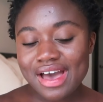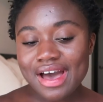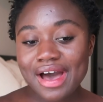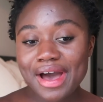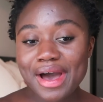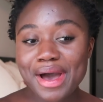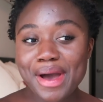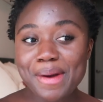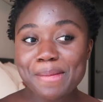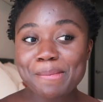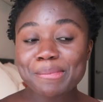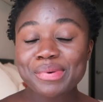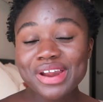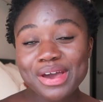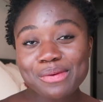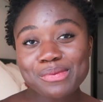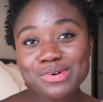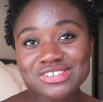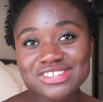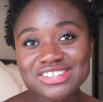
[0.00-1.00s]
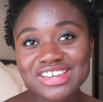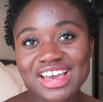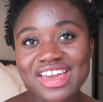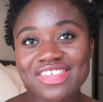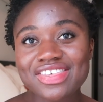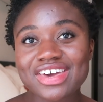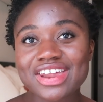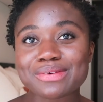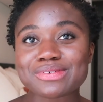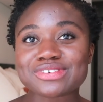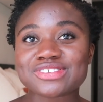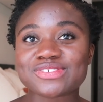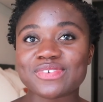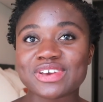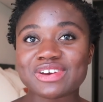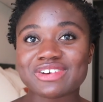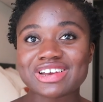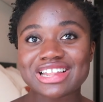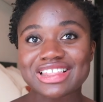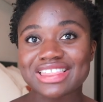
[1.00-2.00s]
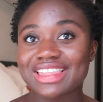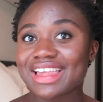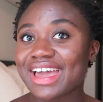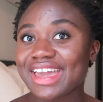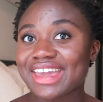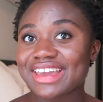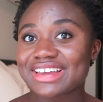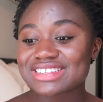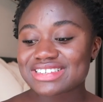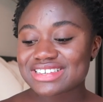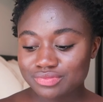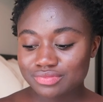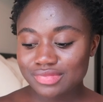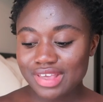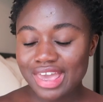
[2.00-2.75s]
But I will say that it was very light,